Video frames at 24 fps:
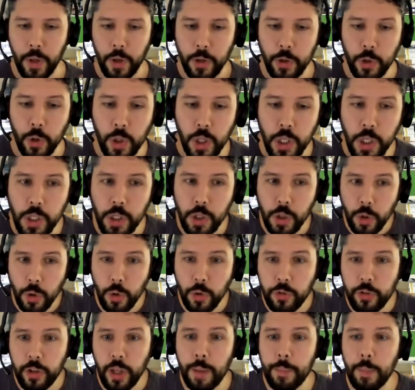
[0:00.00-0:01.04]
You can
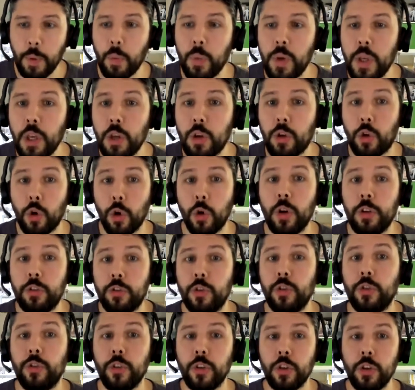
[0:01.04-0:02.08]
use them, and we encourage
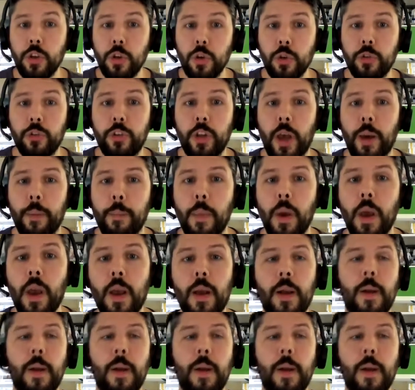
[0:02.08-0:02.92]
you to use them.